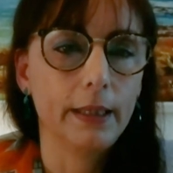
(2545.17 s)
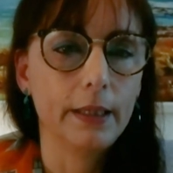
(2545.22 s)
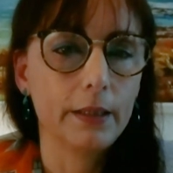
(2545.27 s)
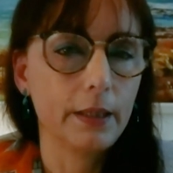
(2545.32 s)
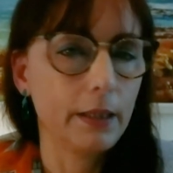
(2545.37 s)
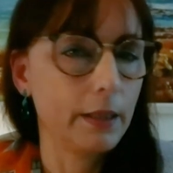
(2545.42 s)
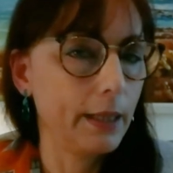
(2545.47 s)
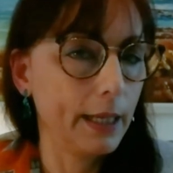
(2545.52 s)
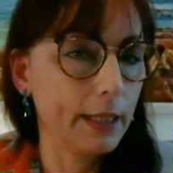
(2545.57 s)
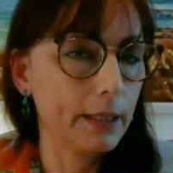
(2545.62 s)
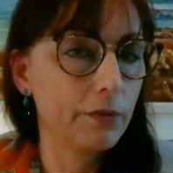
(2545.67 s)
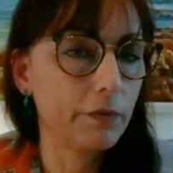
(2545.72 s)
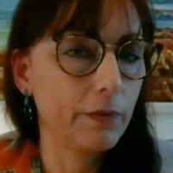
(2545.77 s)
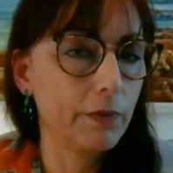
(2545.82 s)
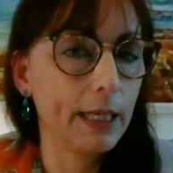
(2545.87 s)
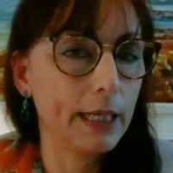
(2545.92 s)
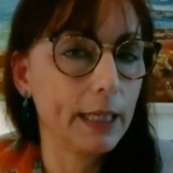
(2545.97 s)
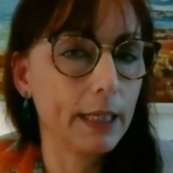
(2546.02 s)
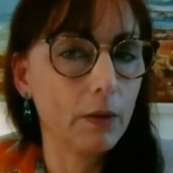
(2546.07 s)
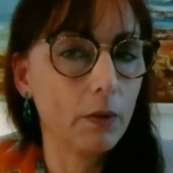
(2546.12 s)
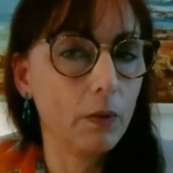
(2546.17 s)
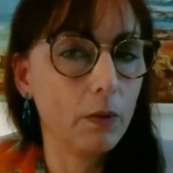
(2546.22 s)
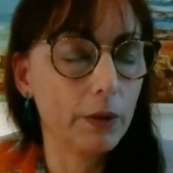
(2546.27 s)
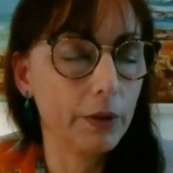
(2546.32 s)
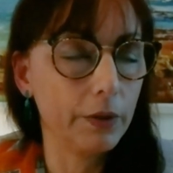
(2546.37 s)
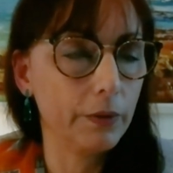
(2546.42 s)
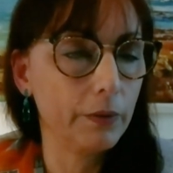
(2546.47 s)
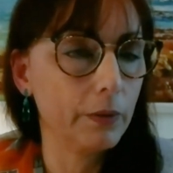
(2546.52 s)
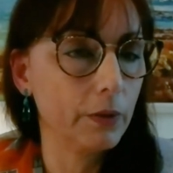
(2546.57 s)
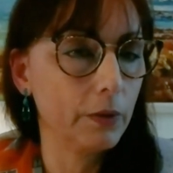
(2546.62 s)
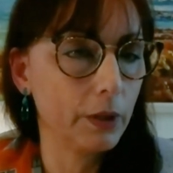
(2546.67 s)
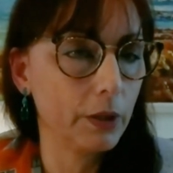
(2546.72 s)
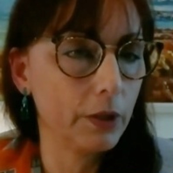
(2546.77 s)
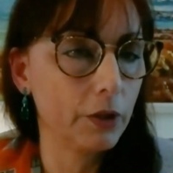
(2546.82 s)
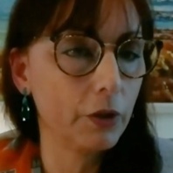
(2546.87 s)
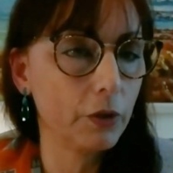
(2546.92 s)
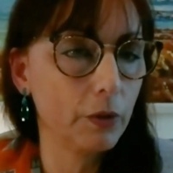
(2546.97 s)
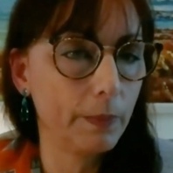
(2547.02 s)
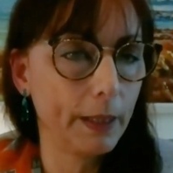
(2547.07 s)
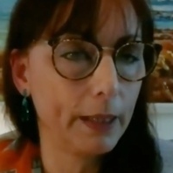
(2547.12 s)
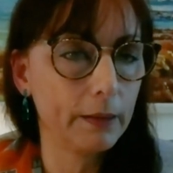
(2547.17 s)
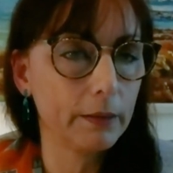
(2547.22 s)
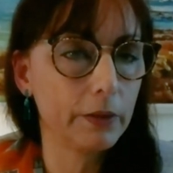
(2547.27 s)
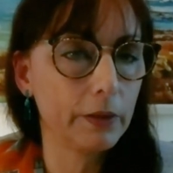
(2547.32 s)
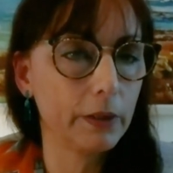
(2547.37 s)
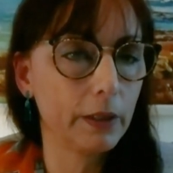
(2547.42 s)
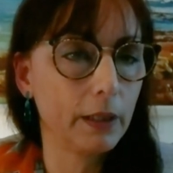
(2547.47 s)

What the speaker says: So that's really all you can do about.